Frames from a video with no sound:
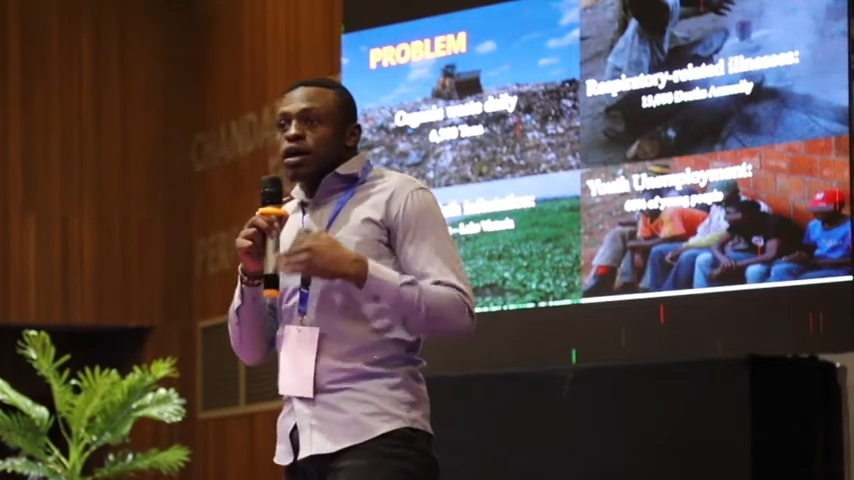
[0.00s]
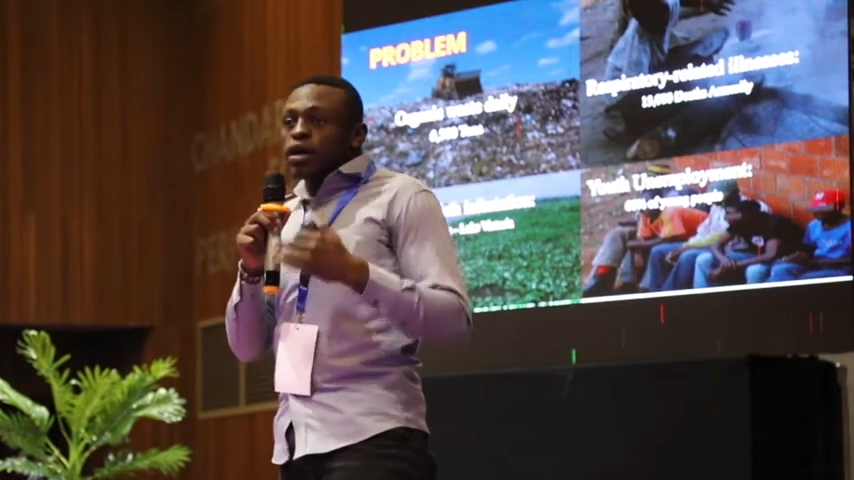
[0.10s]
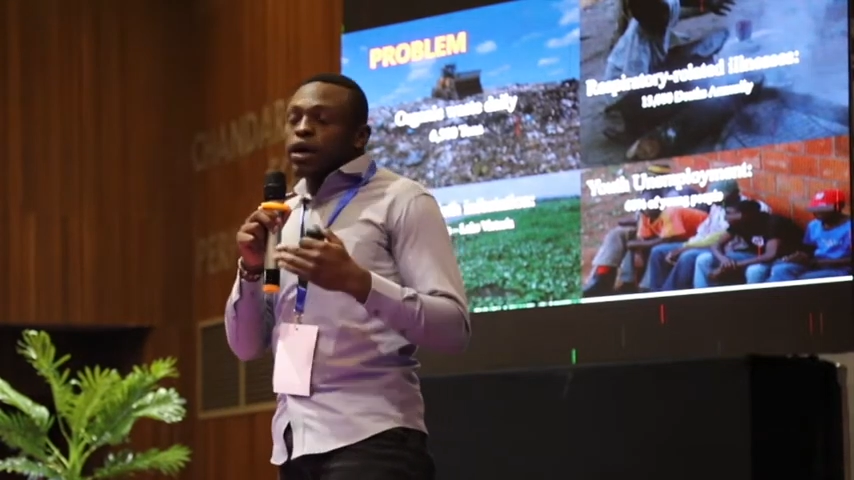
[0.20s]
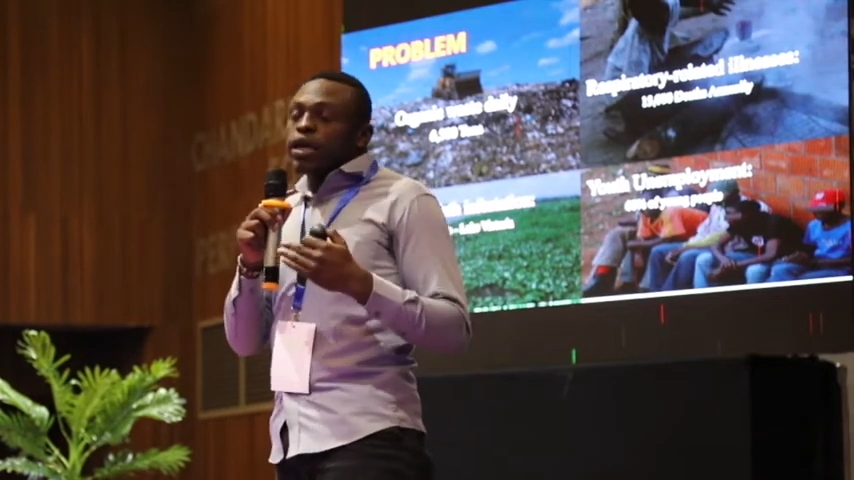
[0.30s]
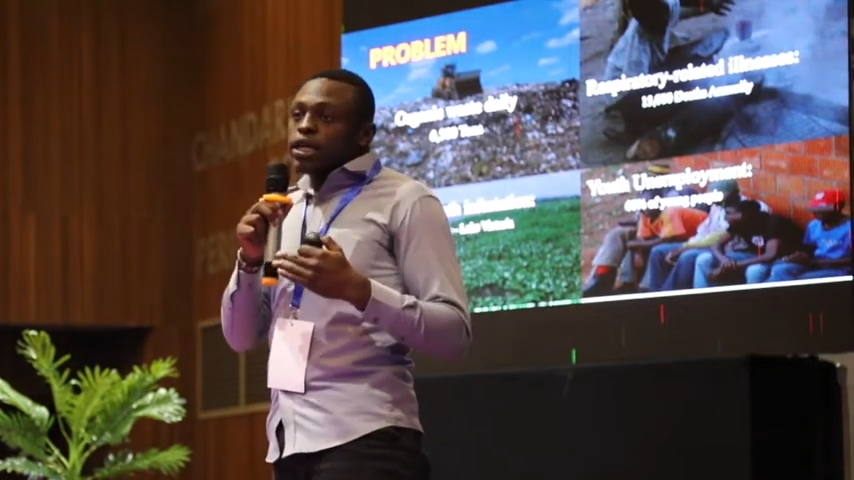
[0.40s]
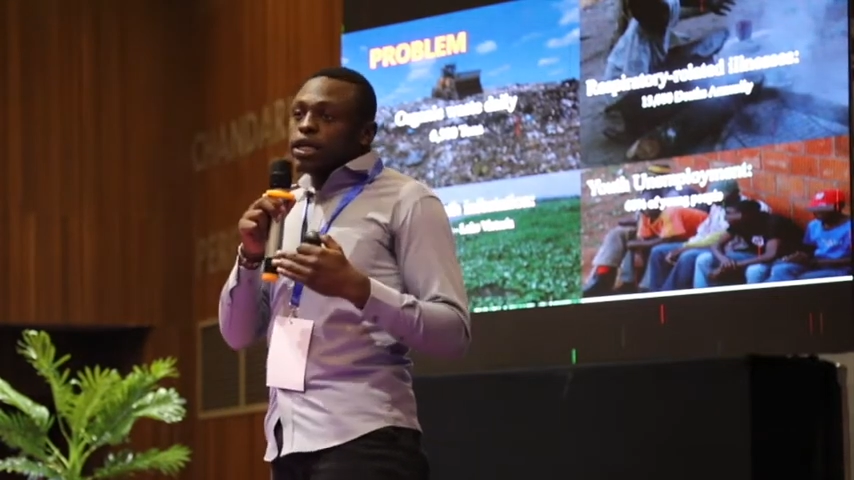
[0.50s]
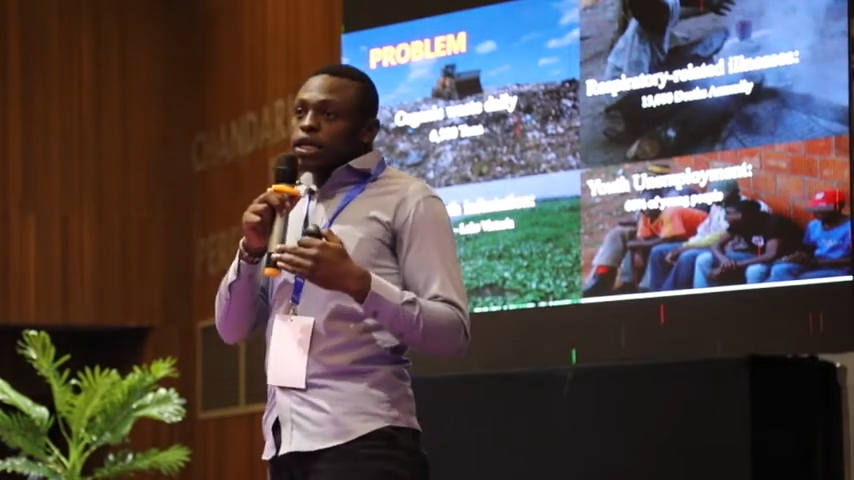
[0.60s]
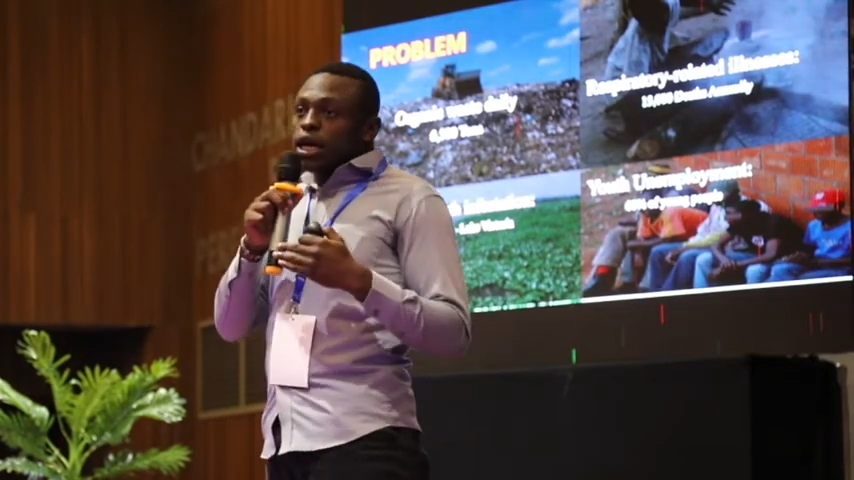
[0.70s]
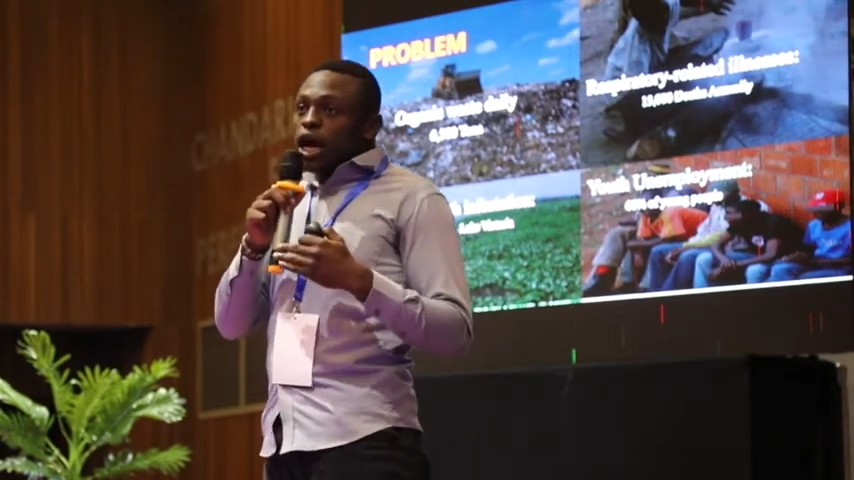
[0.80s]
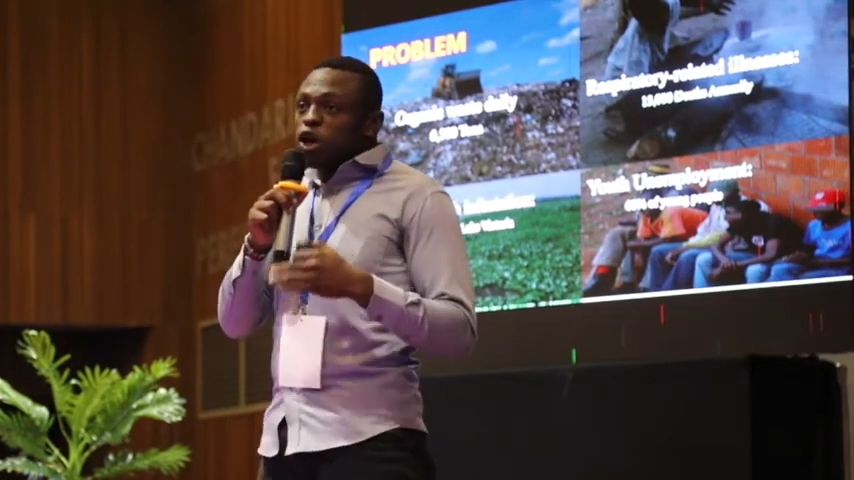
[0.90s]

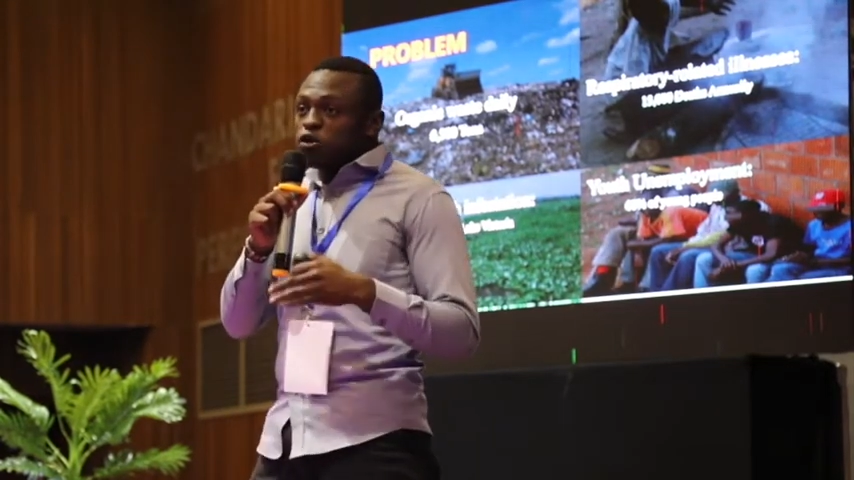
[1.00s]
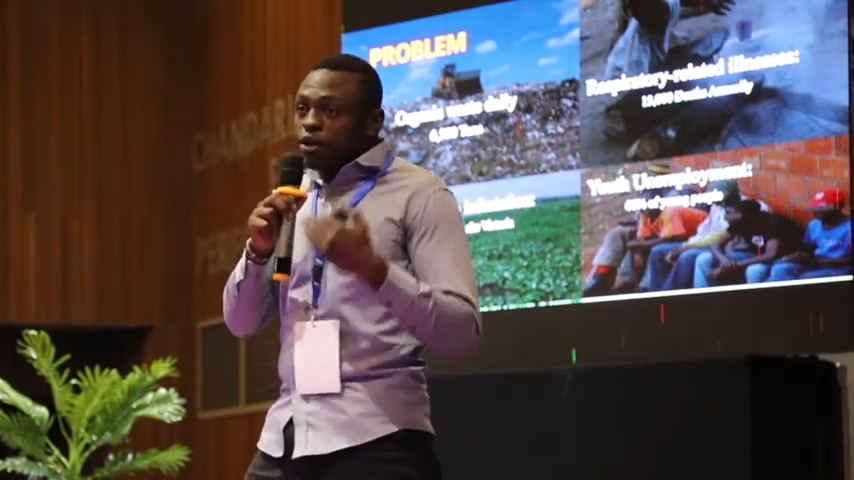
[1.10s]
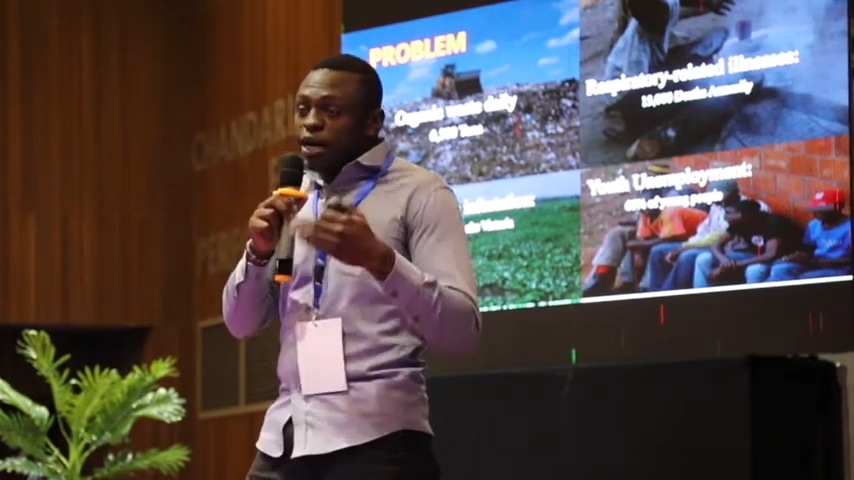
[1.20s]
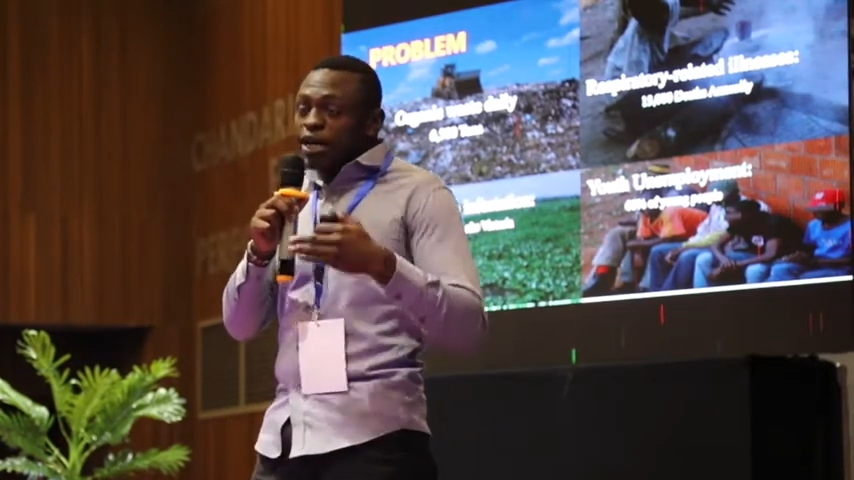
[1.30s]
Currently, out of a